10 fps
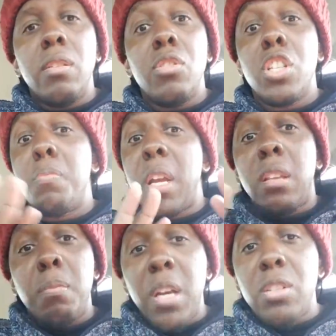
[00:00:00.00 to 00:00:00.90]
Just make
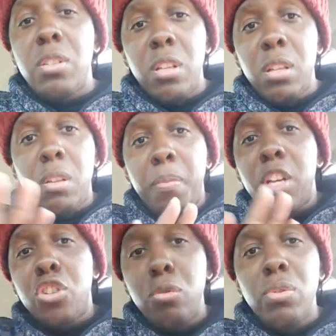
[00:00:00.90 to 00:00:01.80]
the
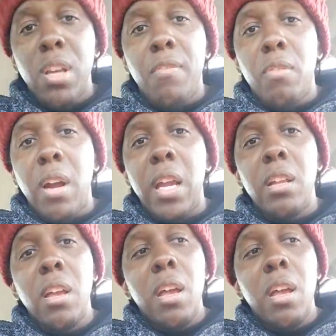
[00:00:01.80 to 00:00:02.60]
best use of it, right?